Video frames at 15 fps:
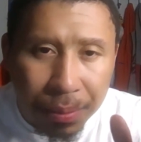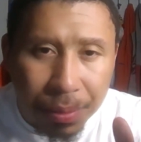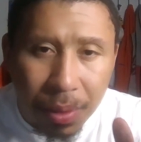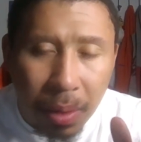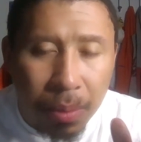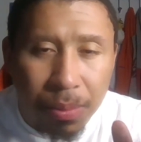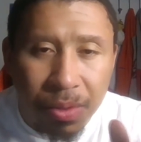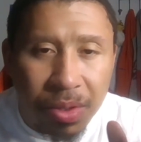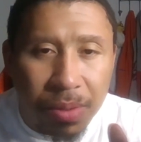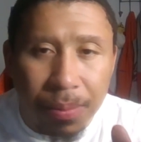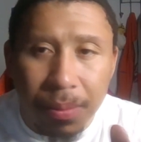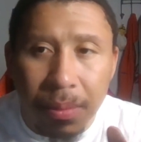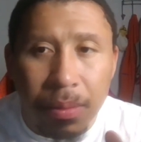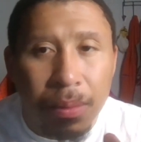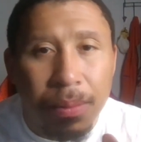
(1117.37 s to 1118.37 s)
don't
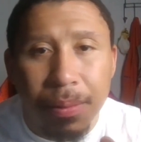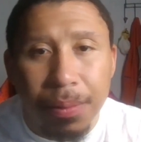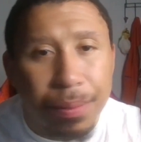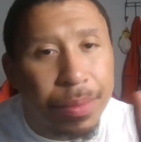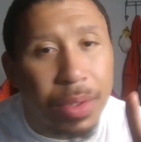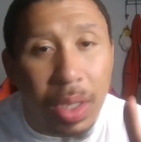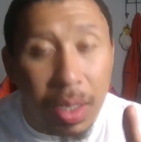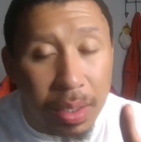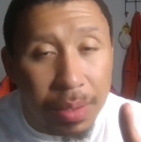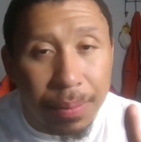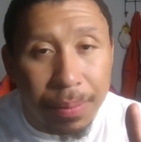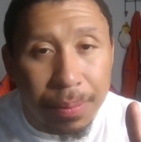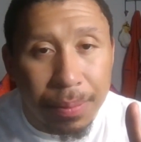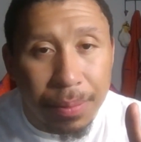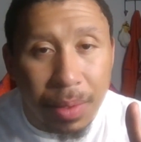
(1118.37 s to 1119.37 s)
look
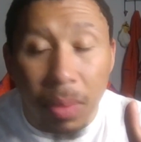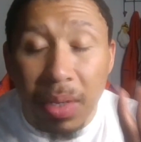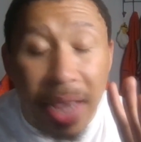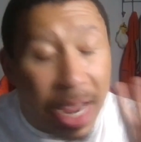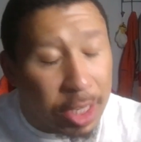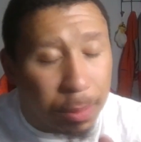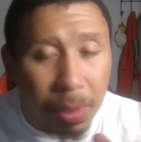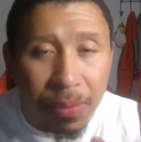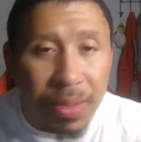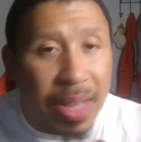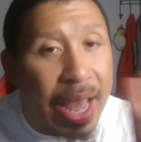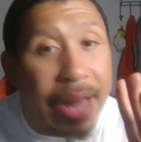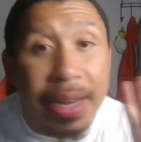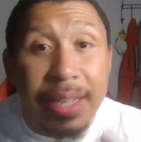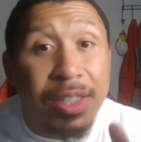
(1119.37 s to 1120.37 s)
don't cancel me for
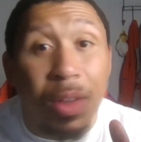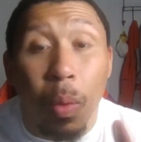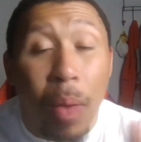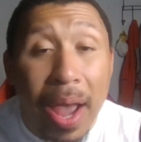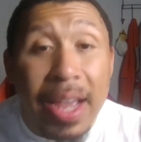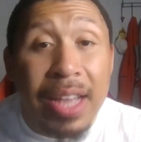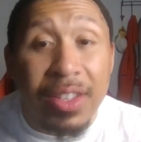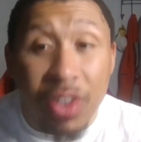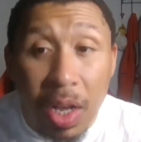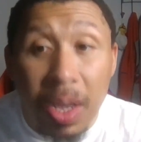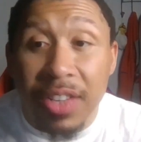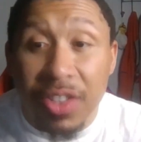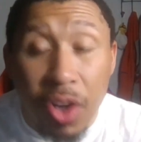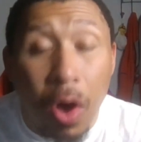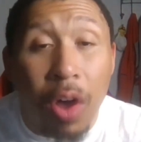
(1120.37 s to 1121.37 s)
that. It's the white. It's
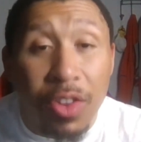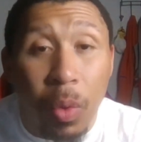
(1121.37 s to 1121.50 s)
it's called